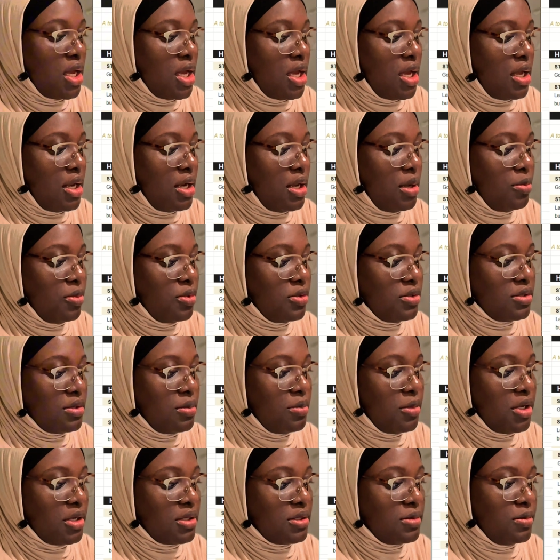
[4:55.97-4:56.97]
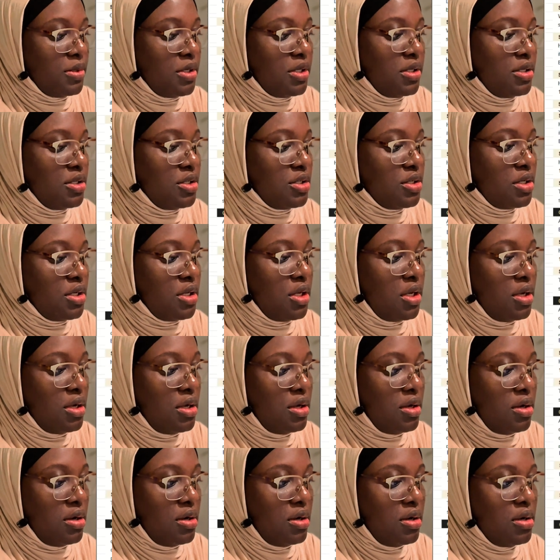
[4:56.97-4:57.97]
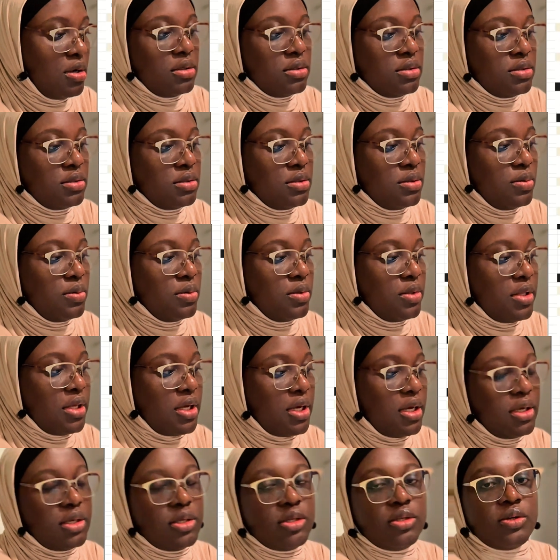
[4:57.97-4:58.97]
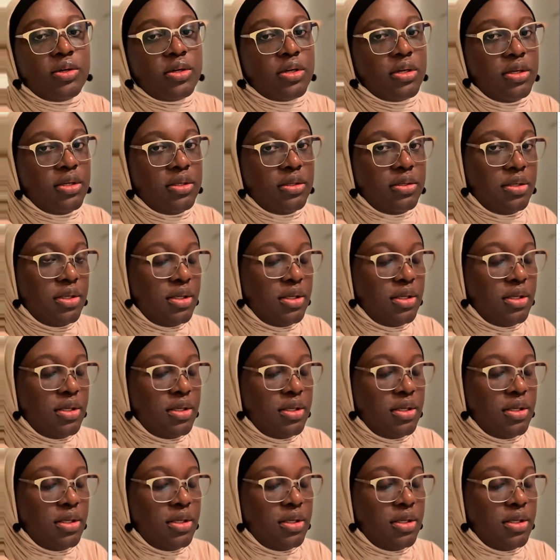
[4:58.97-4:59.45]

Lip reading: and I put some explanation here so that you can